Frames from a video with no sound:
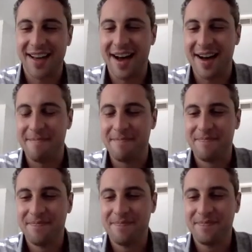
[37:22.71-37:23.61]
Um,
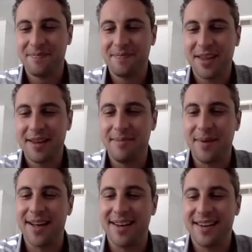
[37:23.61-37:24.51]

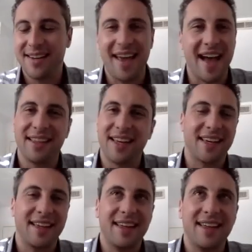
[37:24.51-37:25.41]
but yeah, like
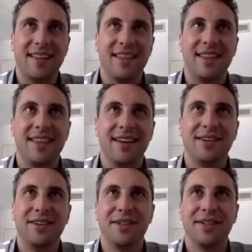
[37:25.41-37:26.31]
the, the
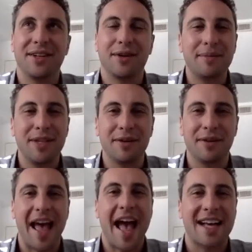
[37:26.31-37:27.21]
whole crypto
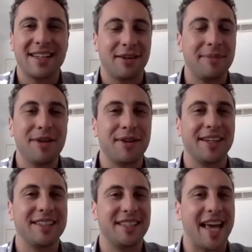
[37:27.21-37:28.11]
a-
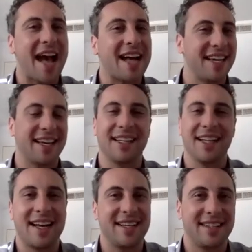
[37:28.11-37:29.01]
cryptocurrency asset
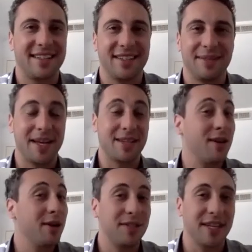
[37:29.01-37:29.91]
class just makes
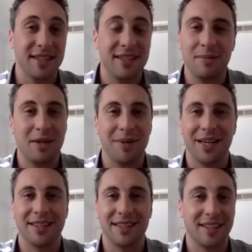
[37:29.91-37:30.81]
no sense to me
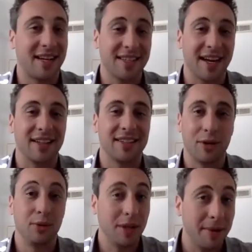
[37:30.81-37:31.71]
because it's not scarce.
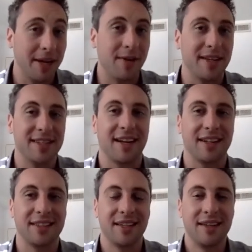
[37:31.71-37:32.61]
Only Bitcoin is
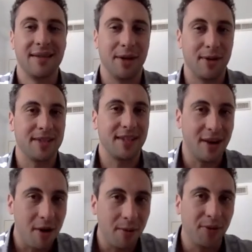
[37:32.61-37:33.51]
scarce. Bitcoin's the
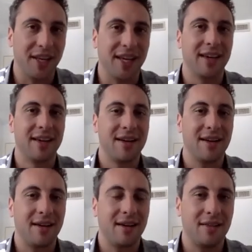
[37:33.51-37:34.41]
only
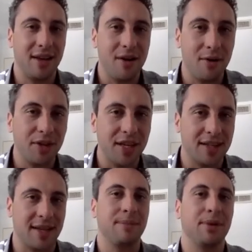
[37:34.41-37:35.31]
exactly. the only
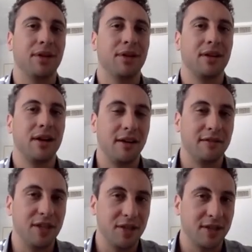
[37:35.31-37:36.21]
example of
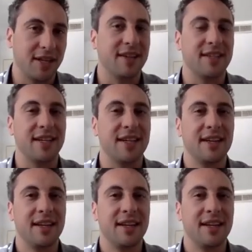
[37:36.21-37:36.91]
digital scarcity.